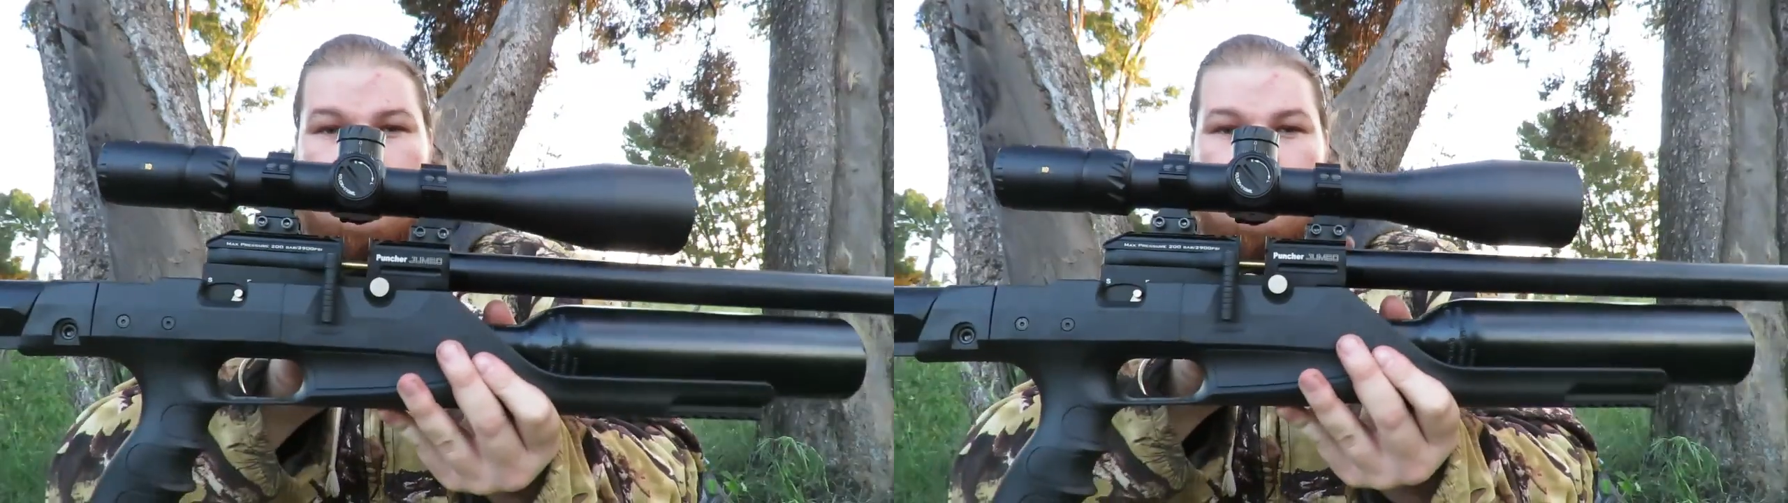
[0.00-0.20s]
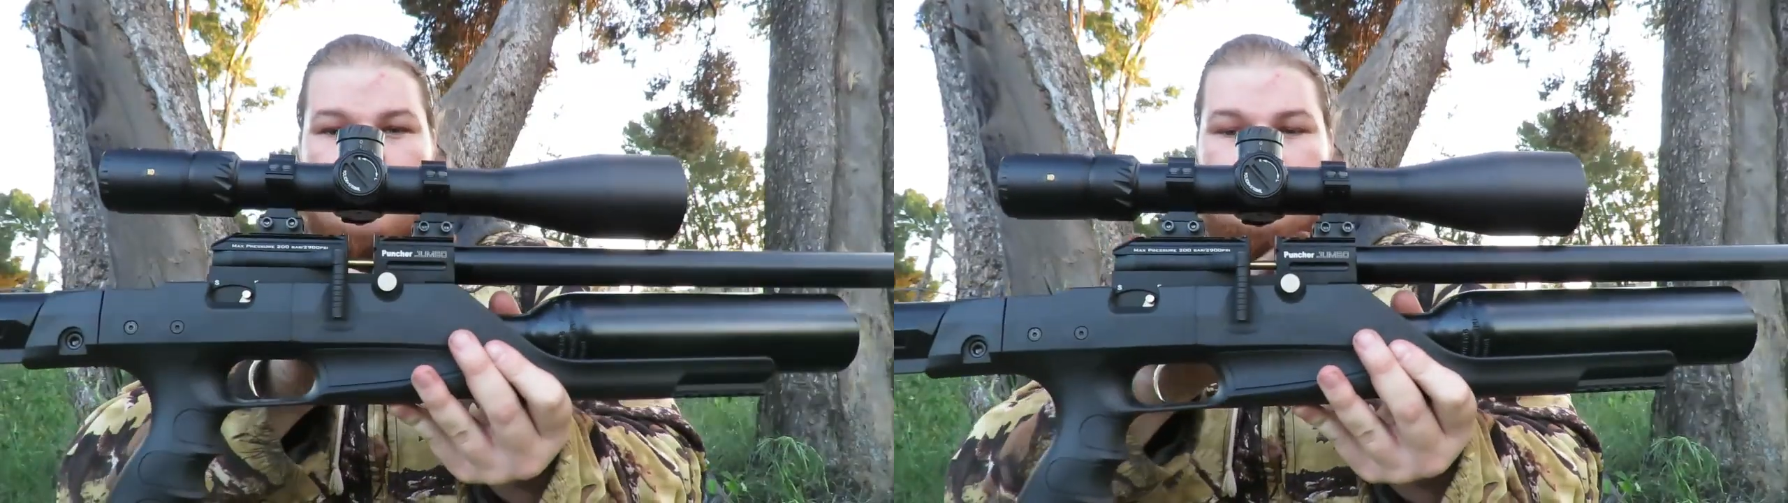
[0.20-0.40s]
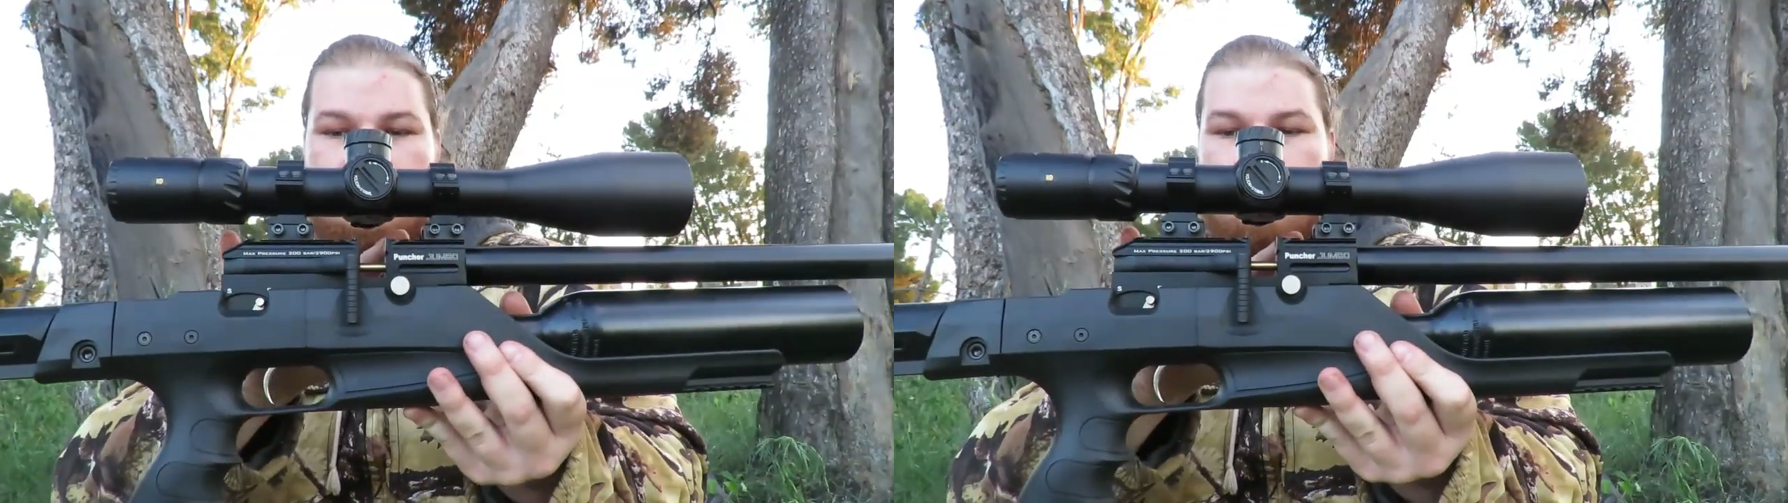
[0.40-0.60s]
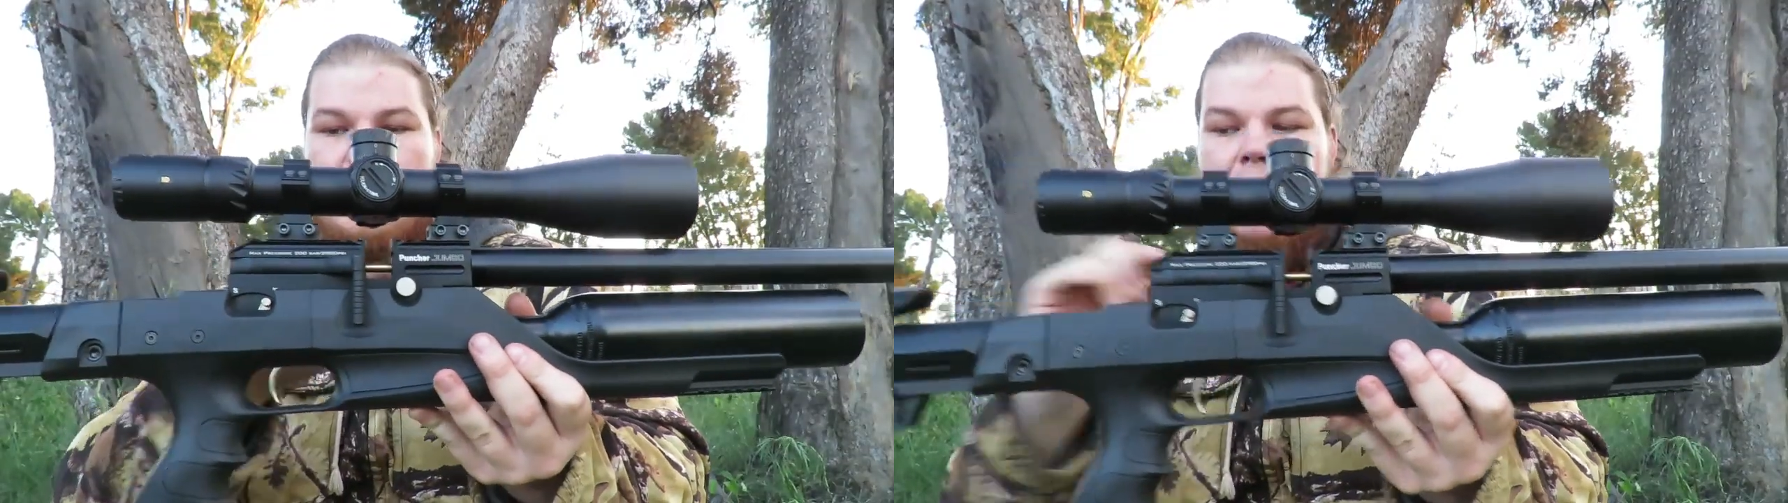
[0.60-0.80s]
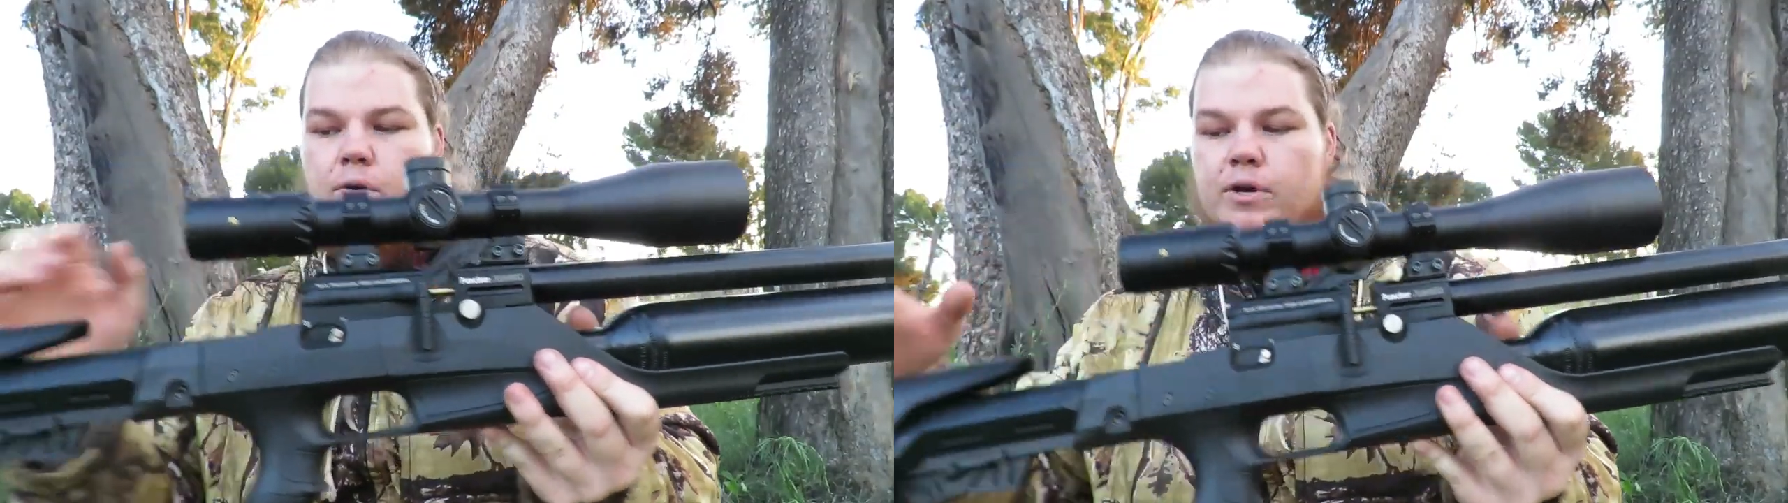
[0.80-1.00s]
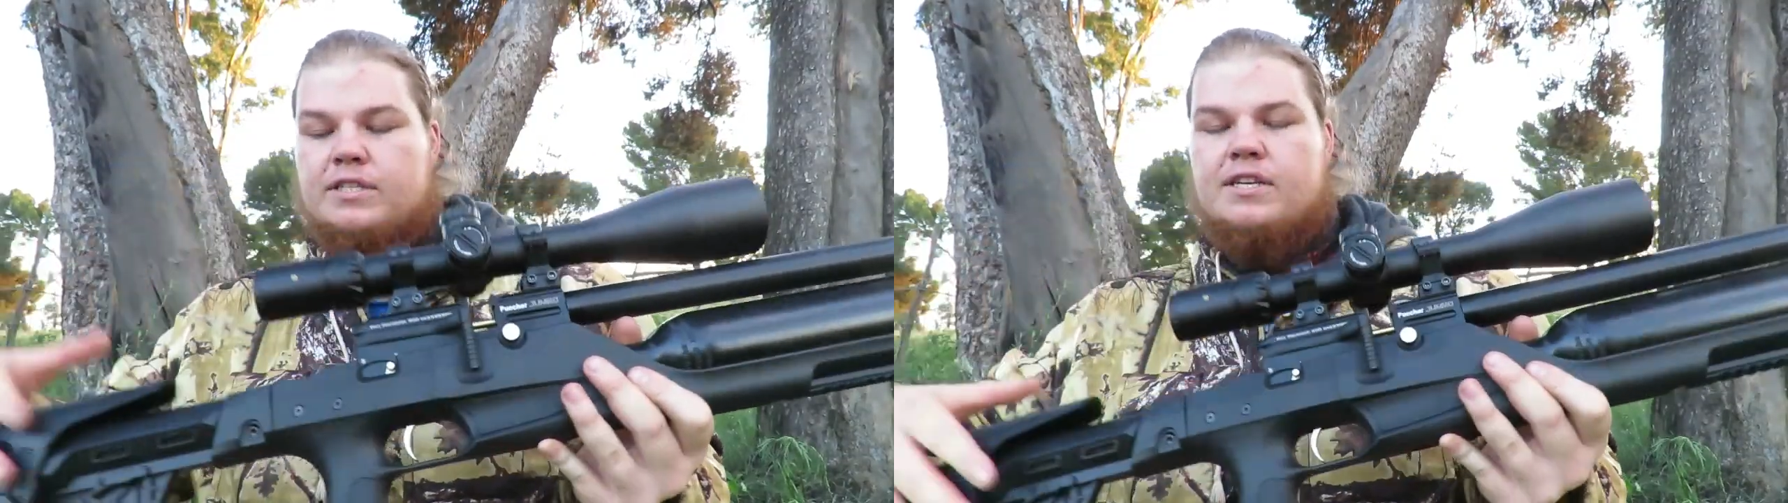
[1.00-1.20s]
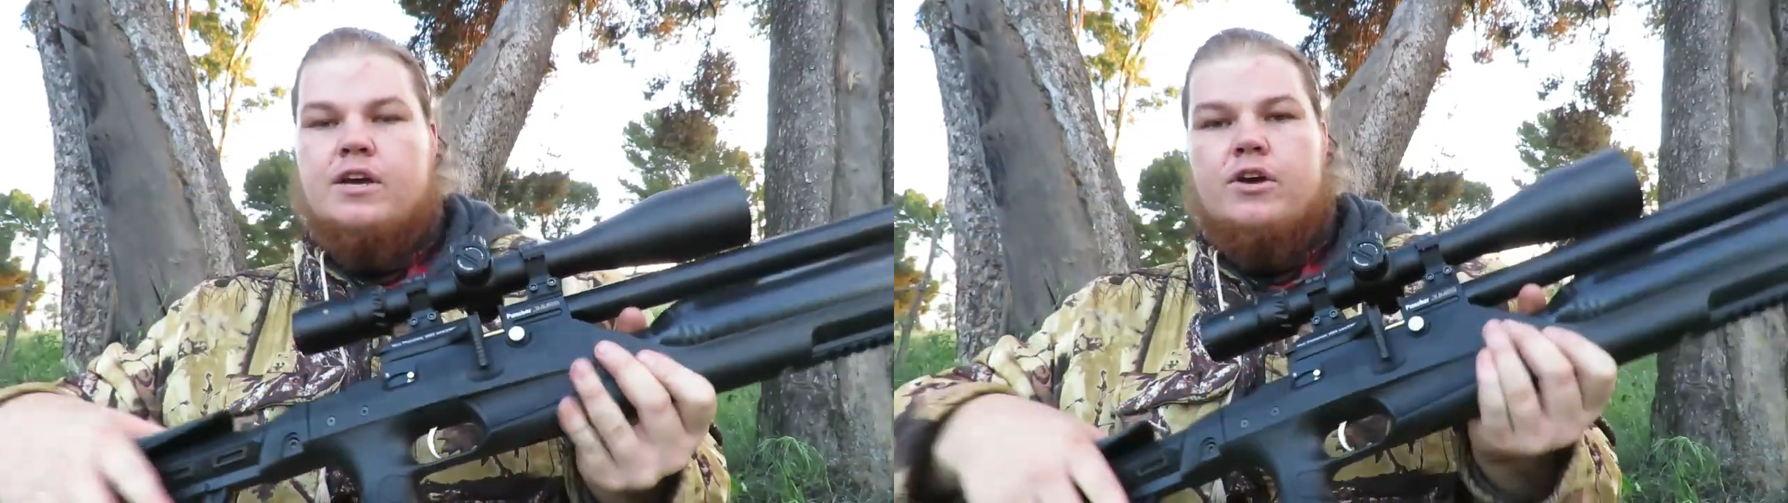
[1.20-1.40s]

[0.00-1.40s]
do mount it backwards,